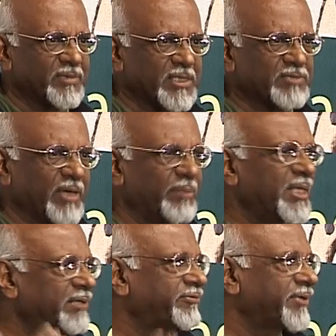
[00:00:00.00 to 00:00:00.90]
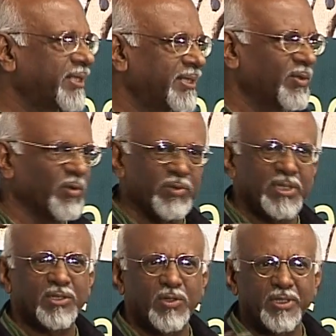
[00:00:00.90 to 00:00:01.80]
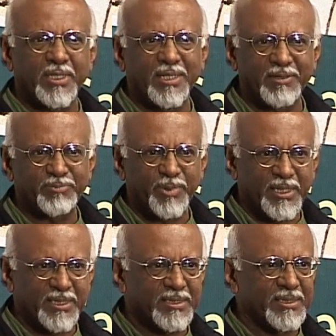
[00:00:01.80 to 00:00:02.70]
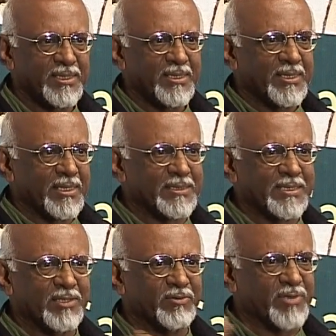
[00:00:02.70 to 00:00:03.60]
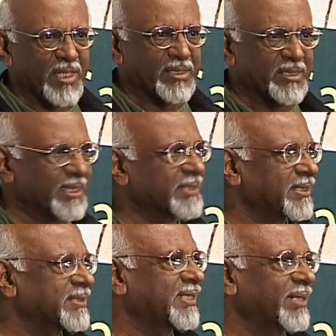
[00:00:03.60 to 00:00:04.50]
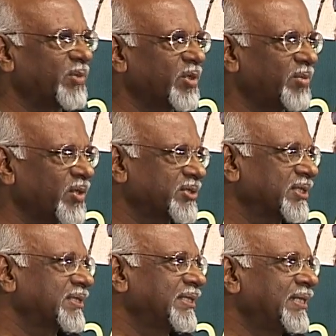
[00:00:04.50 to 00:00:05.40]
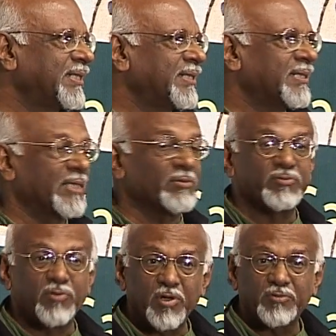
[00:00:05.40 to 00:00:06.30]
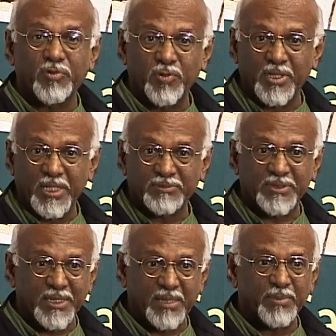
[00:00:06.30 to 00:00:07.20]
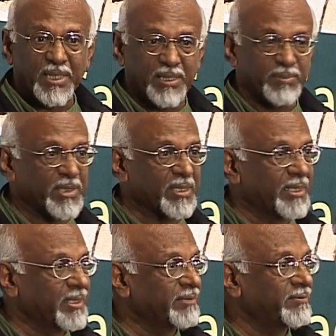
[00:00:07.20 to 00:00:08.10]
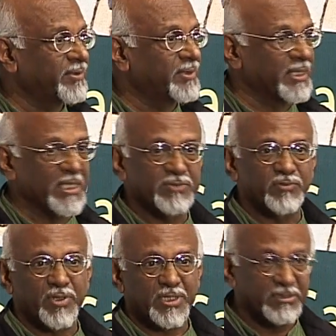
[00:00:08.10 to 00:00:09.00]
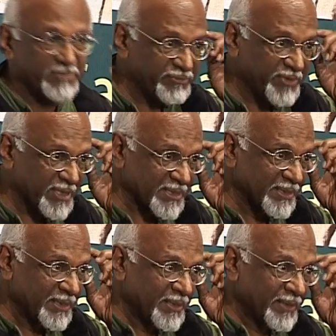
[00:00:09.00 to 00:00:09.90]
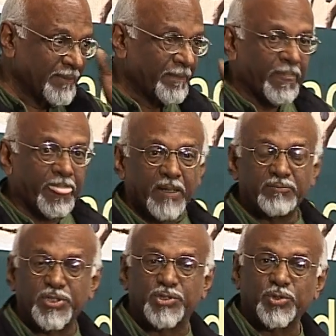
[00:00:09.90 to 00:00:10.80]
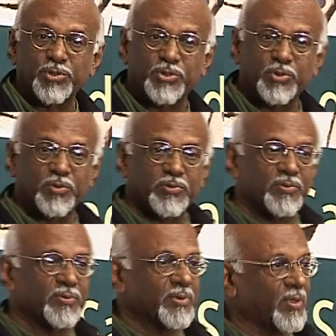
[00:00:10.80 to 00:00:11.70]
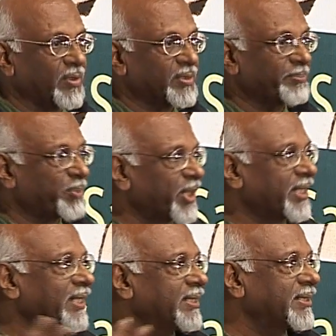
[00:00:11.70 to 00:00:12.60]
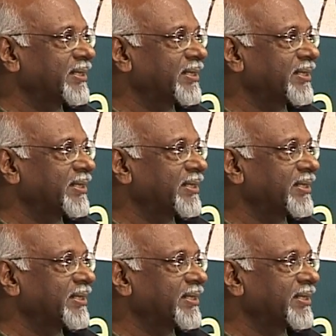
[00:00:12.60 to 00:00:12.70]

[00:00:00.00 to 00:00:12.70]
family friend Kulwant Roy had left behind, a set of 36 cardboard boxes that were full of photographs taken by him in the 1930s, 40s and 50s, and which shows you the political